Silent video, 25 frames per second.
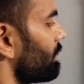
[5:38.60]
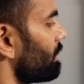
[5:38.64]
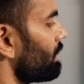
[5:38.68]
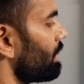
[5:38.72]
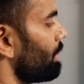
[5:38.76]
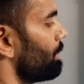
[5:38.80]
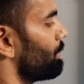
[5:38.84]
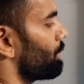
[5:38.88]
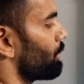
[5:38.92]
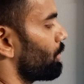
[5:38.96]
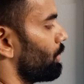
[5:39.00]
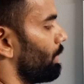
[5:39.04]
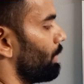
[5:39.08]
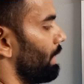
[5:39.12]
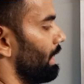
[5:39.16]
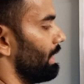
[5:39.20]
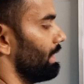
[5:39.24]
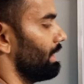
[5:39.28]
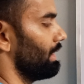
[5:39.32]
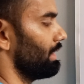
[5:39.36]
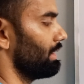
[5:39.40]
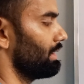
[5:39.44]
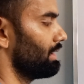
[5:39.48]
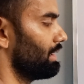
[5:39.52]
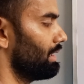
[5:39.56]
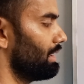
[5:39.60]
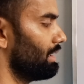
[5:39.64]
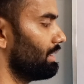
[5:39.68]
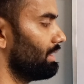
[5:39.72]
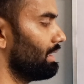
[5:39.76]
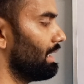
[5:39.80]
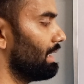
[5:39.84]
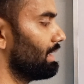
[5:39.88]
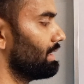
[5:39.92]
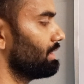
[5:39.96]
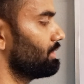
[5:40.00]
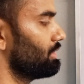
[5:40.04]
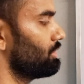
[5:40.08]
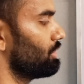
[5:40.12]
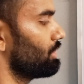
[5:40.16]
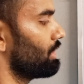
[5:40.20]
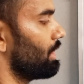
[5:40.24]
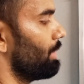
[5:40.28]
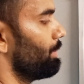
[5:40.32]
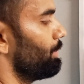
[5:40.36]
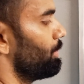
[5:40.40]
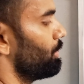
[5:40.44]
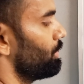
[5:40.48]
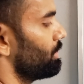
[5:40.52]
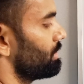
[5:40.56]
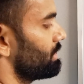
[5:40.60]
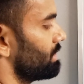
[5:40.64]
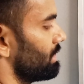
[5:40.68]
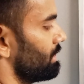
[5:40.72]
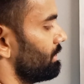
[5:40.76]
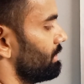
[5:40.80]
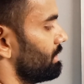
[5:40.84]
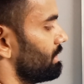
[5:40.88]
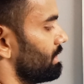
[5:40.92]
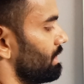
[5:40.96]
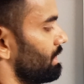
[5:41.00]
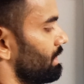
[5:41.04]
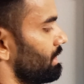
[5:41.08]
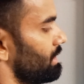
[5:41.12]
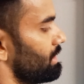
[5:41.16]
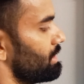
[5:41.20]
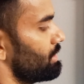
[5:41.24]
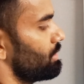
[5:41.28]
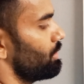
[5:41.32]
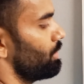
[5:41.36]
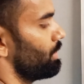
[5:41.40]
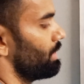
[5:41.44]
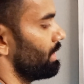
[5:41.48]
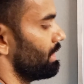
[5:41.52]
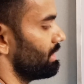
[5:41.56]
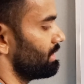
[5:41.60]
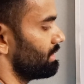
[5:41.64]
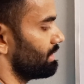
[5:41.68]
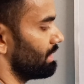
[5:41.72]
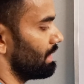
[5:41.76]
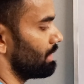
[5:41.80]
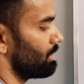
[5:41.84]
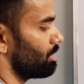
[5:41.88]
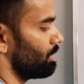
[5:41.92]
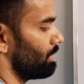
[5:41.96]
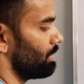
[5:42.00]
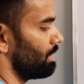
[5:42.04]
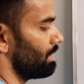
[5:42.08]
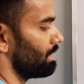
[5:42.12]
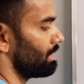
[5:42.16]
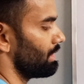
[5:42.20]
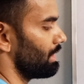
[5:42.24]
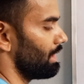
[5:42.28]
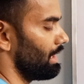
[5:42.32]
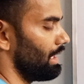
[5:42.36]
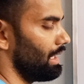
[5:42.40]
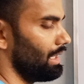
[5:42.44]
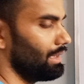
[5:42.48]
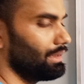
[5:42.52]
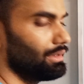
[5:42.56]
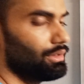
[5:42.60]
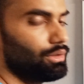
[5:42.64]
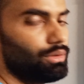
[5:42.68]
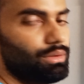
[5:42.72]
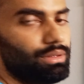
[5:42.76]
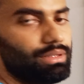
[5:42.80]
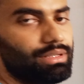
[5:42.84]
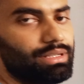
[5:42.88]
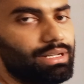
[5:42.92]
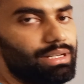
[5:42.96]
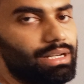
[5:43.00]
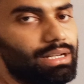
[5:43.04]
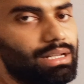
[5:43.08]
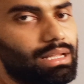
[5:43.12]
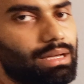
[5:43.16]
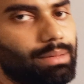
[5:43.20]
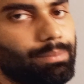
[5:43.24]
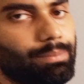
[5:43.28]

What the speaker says: providing. That is your compute services, storage, network, and your data,